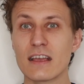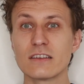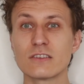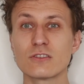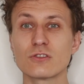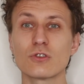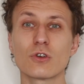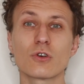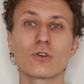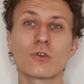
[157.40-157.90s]

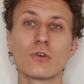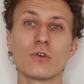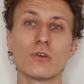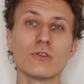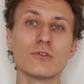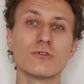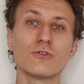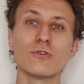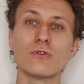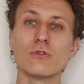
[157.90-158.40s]
is not
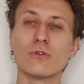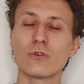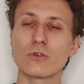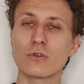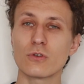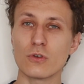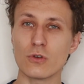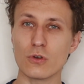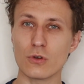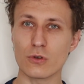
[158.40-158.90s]
going to
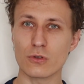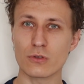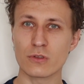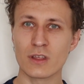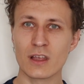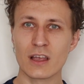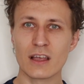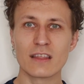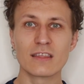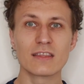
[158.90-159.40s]
look good.
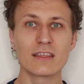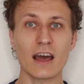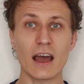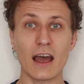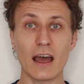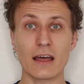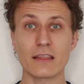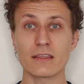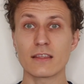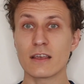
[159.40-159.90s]

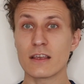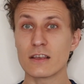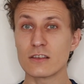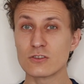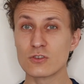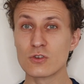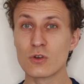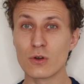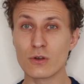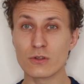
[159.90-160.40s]
That
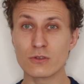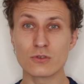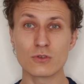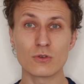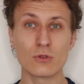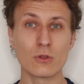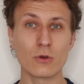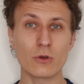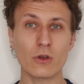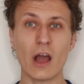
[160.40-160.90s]
is going
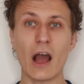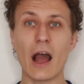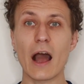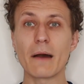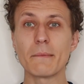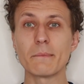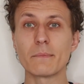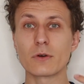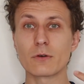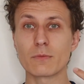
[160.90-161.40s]
to look
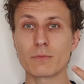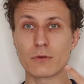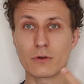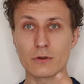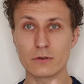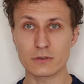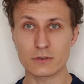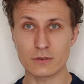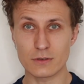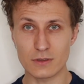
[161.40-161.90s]

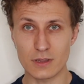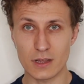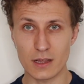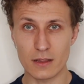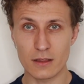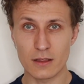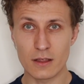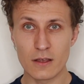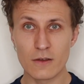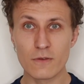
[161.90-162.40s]

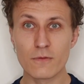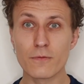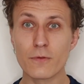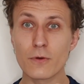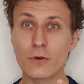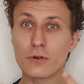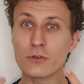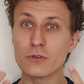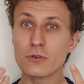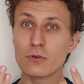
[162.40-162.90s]
unproportional
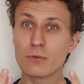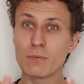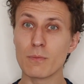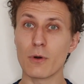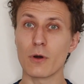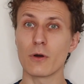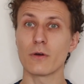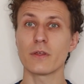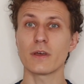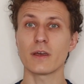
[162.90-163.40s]
for your
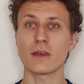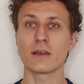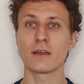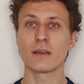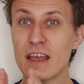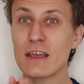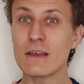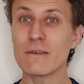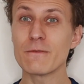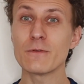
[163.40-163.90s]
body.
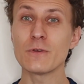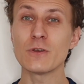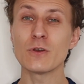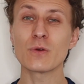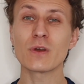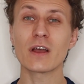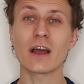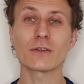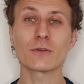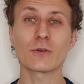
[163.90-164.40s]
If
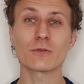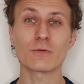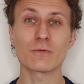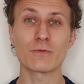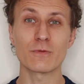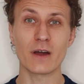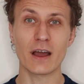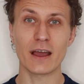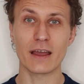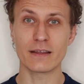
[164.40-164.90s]
you cannot
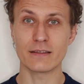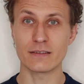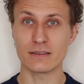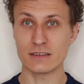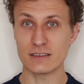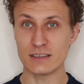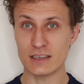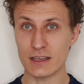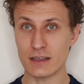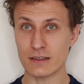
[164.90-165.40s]

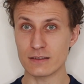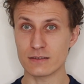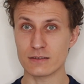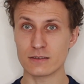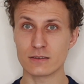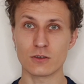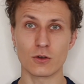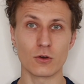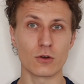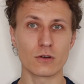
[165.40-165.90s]
find
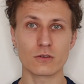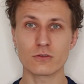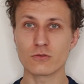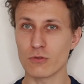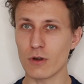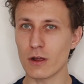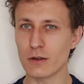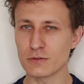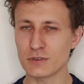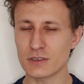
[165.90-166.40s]
jeans or
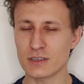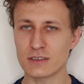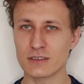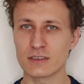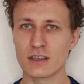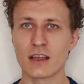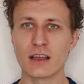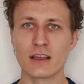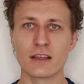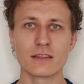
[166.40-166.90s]

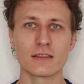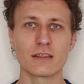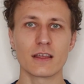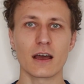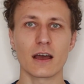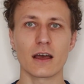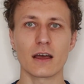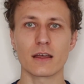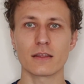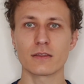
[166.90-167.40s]
trousers
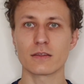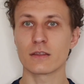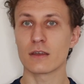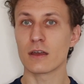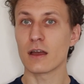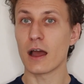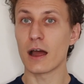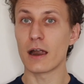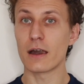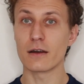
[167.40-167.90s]
that
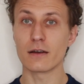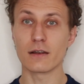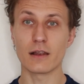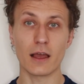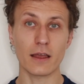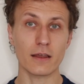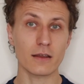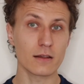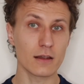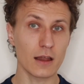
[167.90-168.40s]
are
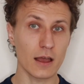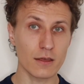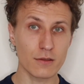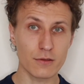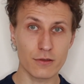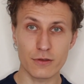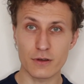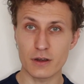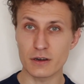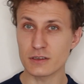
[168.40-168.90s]
like
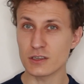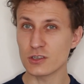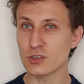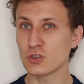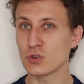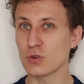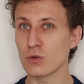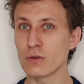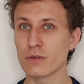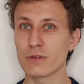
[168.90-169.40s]
length
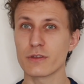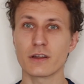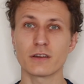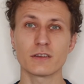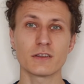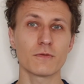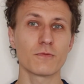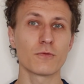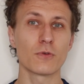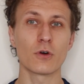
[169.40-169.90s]
32,
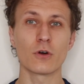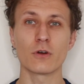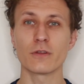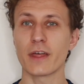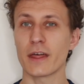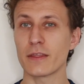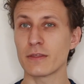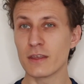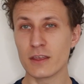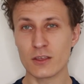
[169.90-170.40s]
34,
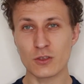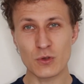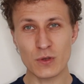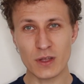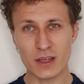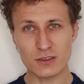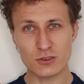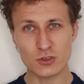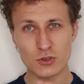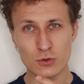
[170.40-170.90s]
that you
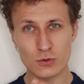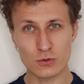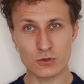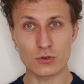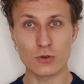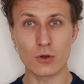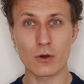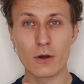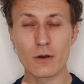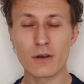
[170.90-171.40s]
can choose
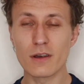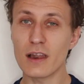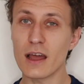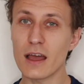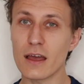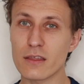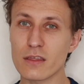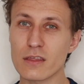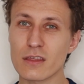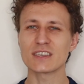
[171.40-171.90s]
your own
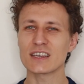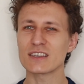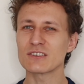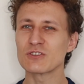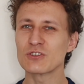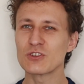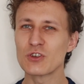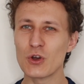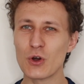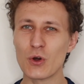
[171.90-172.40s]
length,
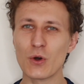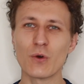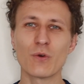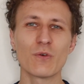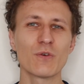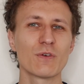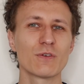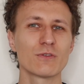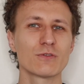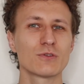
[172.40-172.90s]
just
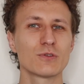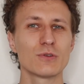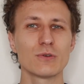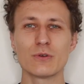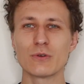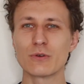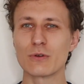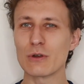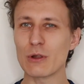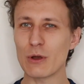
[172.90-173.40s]
go to
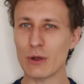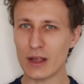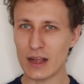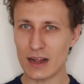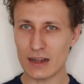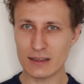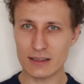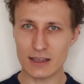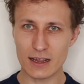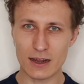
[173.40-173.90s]
your
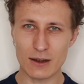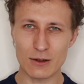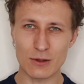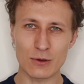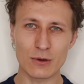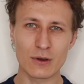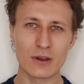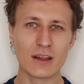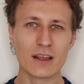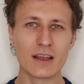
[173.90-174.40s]
local
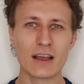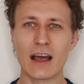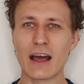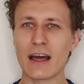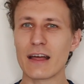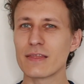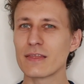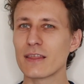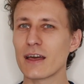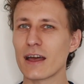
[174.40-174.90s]
tailor,
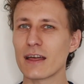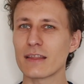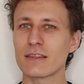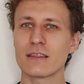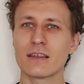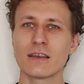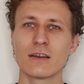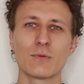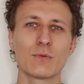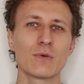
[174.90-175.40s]
and that
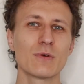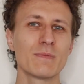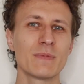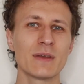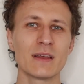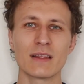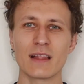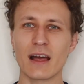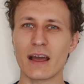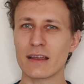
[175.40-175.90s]
would
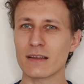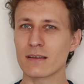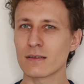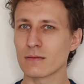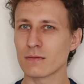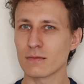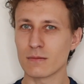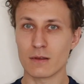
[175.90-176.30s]
be like